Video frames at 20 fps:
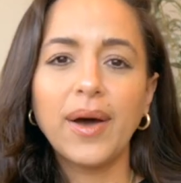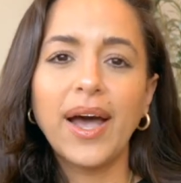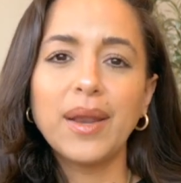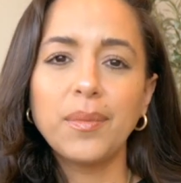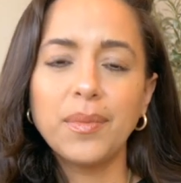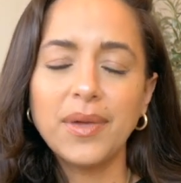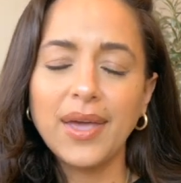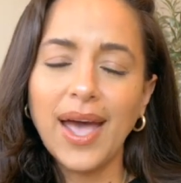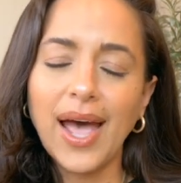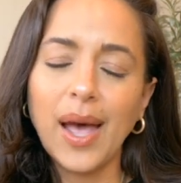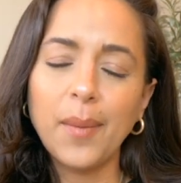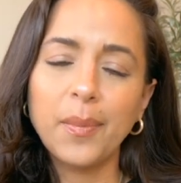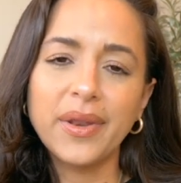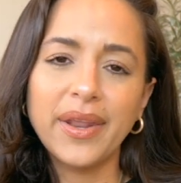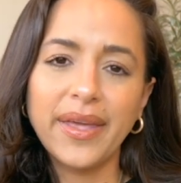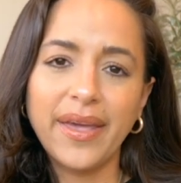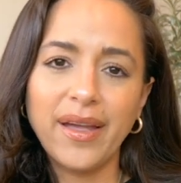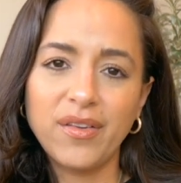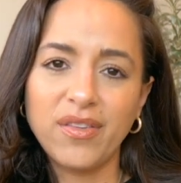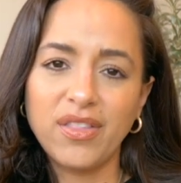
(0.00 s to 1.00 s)
I'd be happy
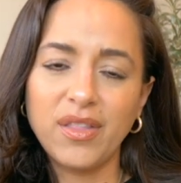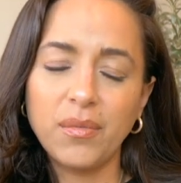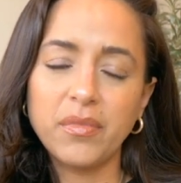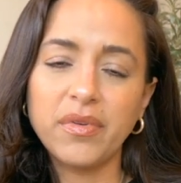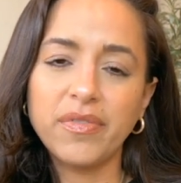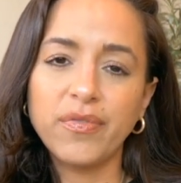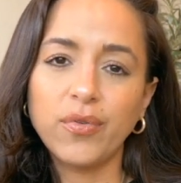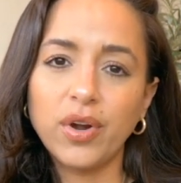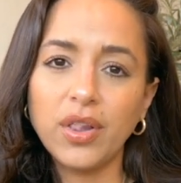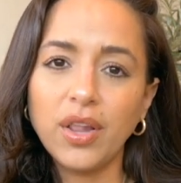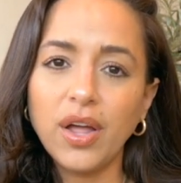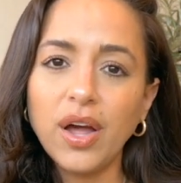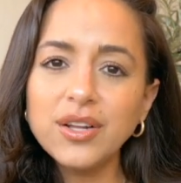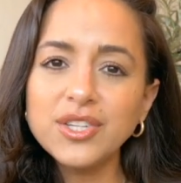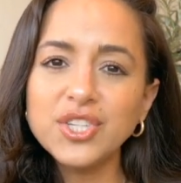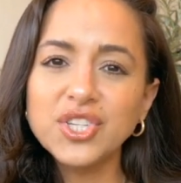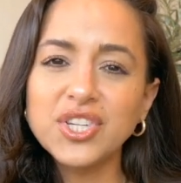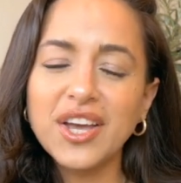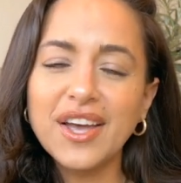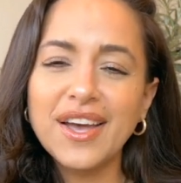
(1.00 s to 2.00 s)
to answer them before
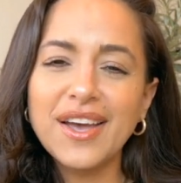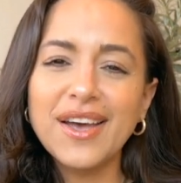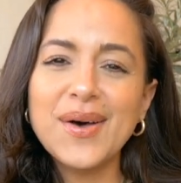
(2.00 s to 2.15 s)
launch.